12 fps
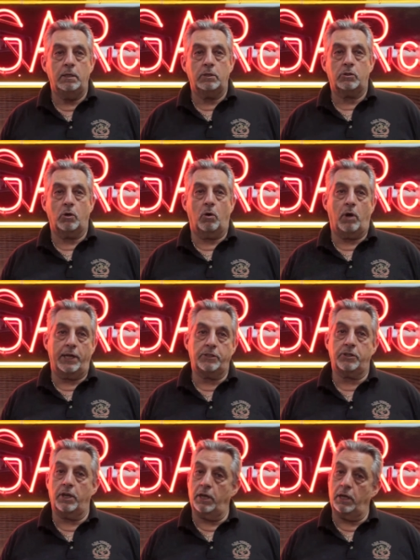So I
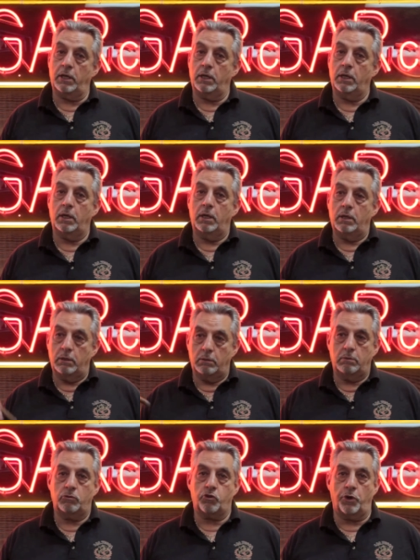say,
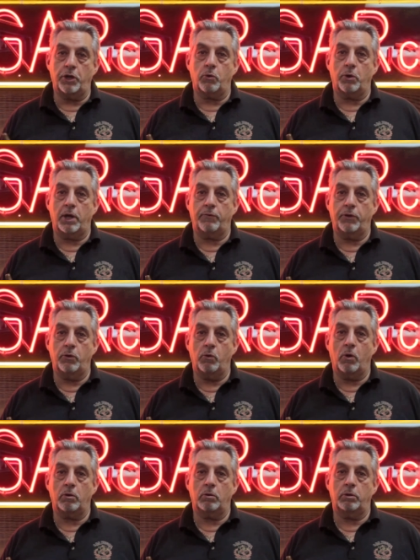drink whatever
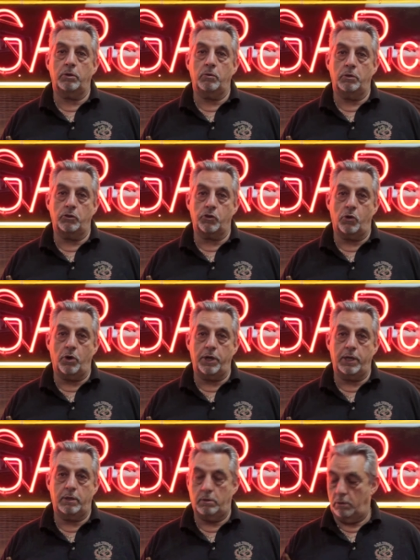you, you
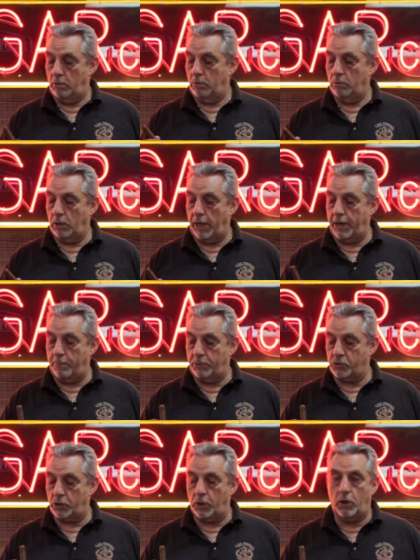enjoy, light up a
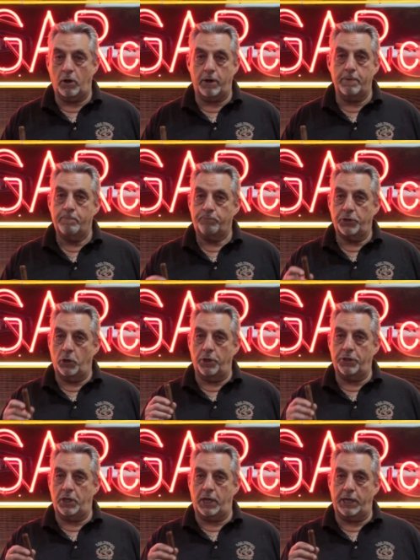cigar. The only
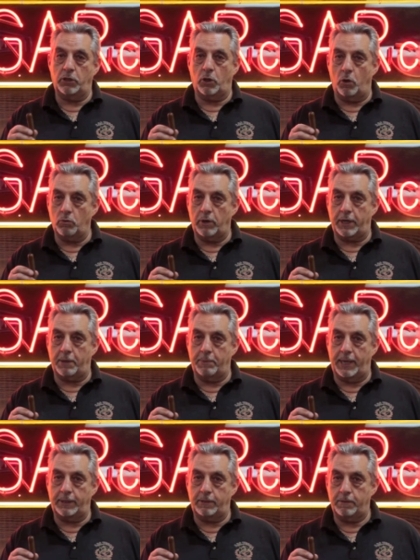thing I don't
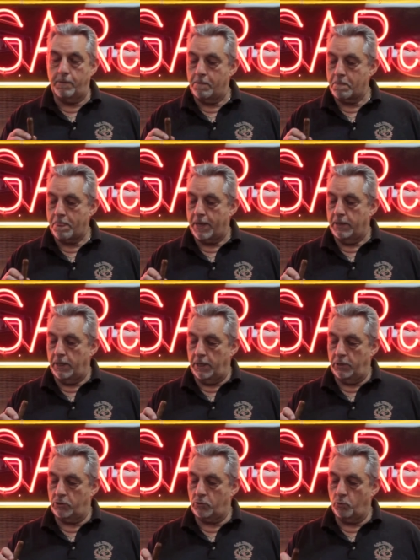recommend
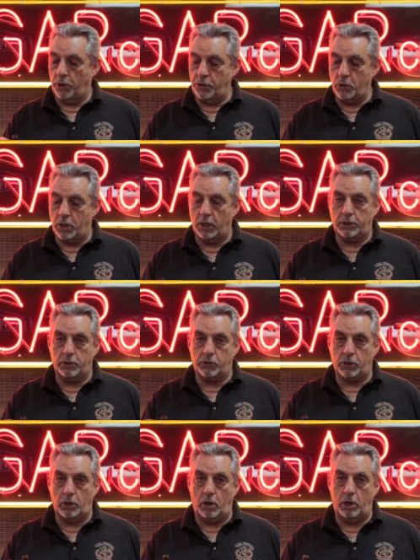is when you cut the
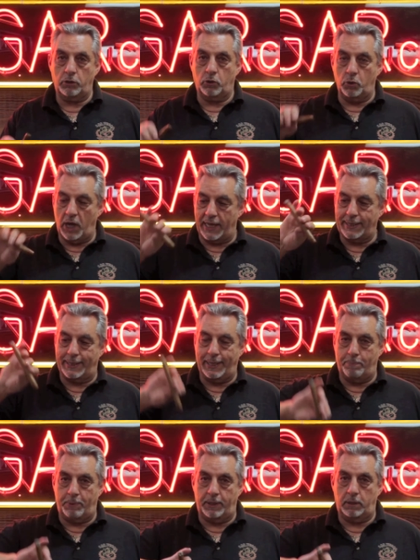cigar, do not
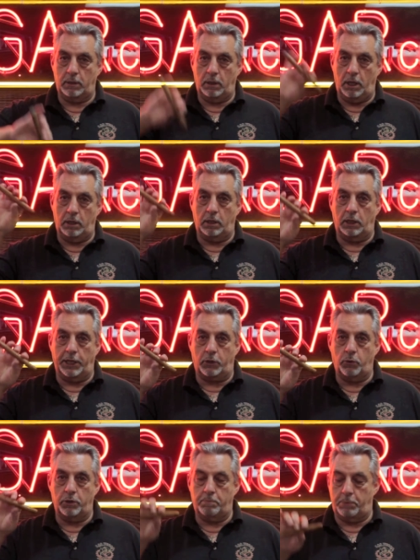dip it in the
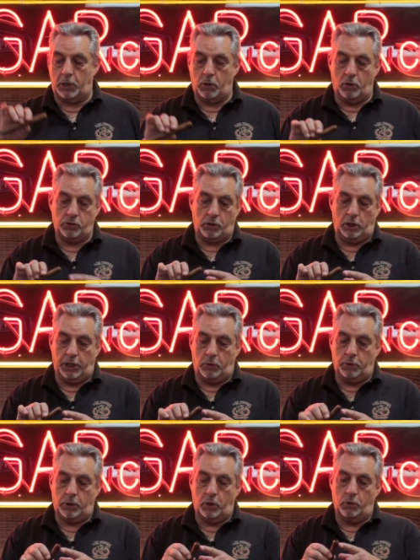liquid because the
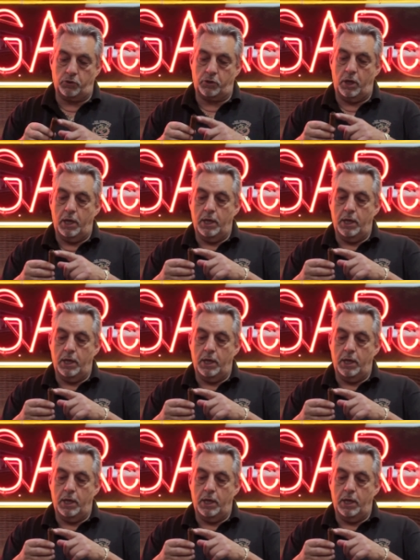liquid goes